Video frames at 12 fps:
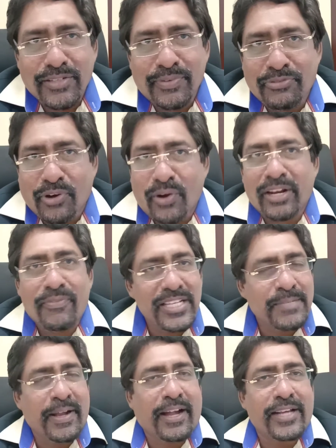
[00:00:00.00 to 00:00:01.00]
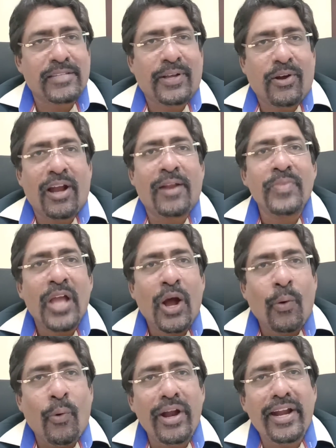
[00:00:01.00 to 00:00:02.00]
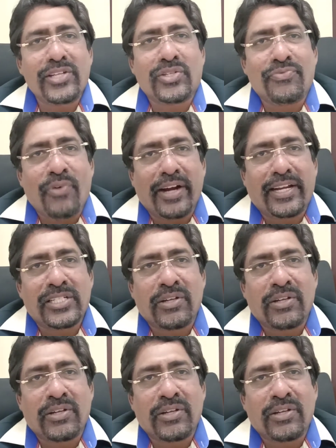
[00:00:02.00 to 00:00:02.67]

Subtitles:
We follow a reverse mechanism. We call 1:40